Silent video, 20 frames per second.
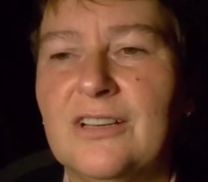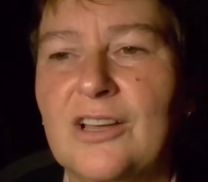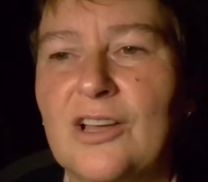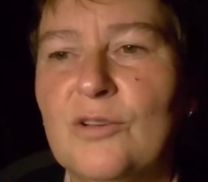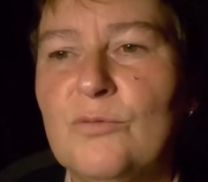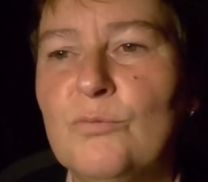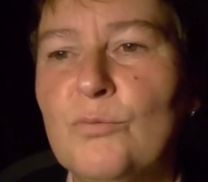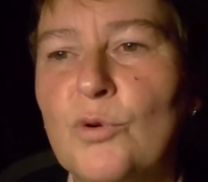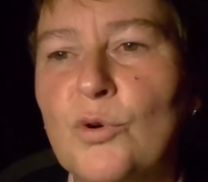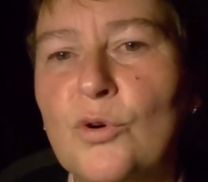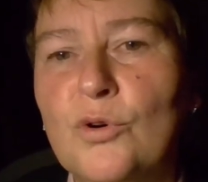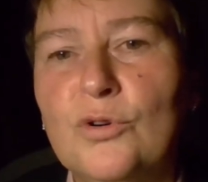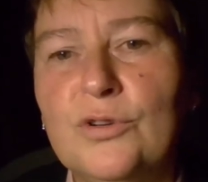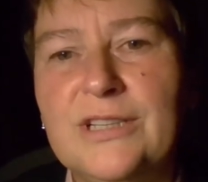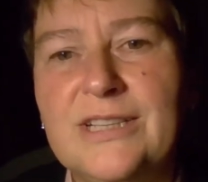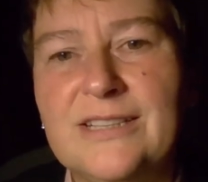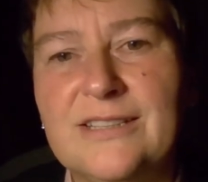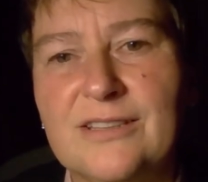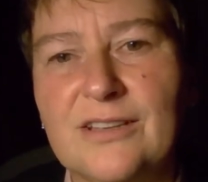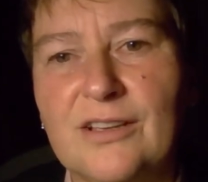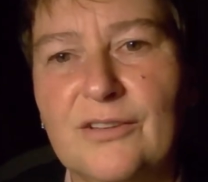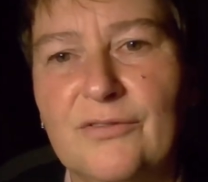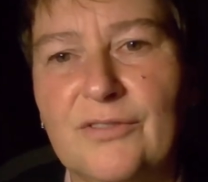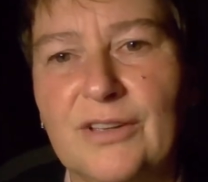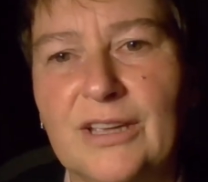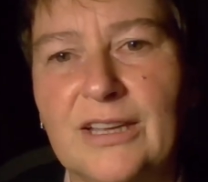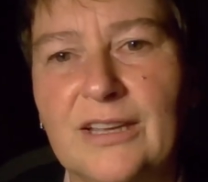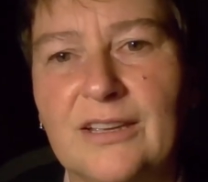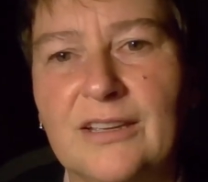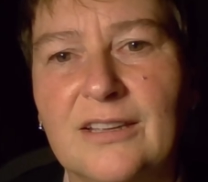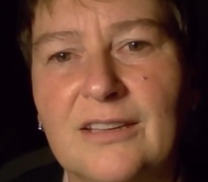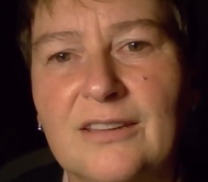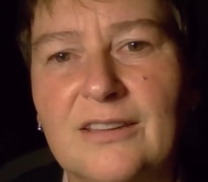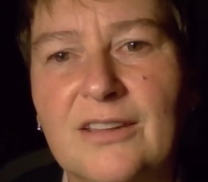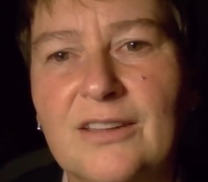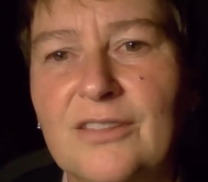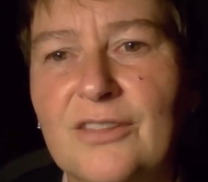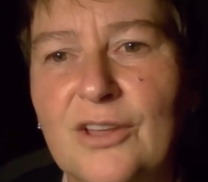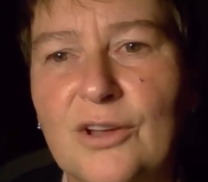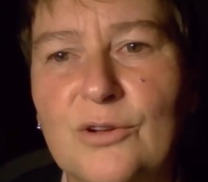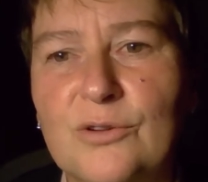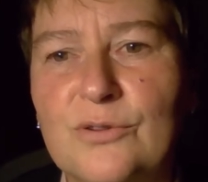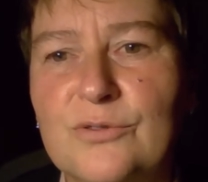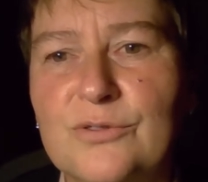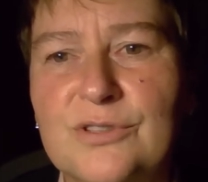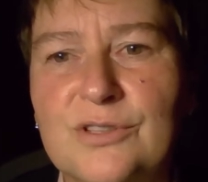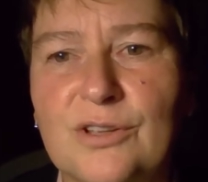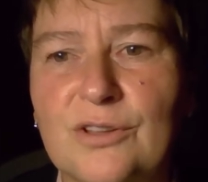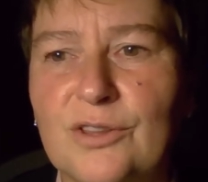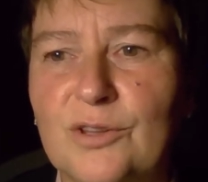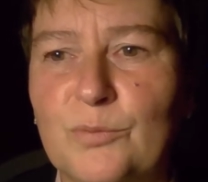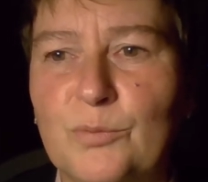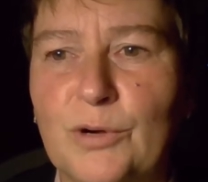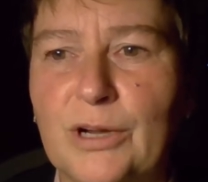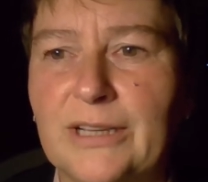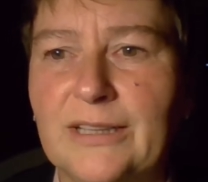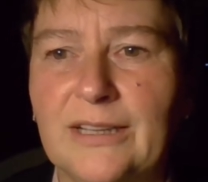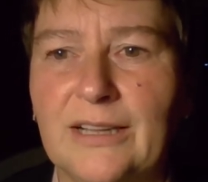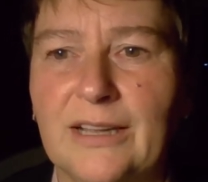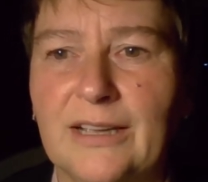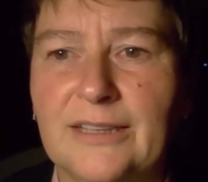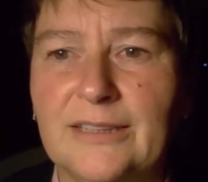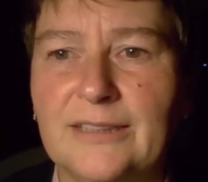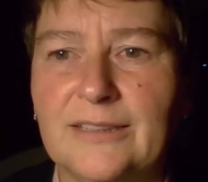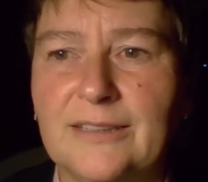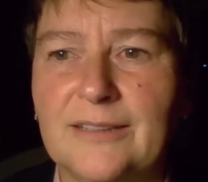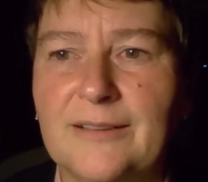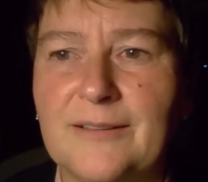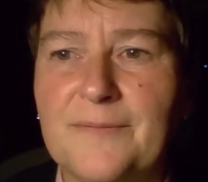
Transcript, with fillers: are more deserving than those on the breadline.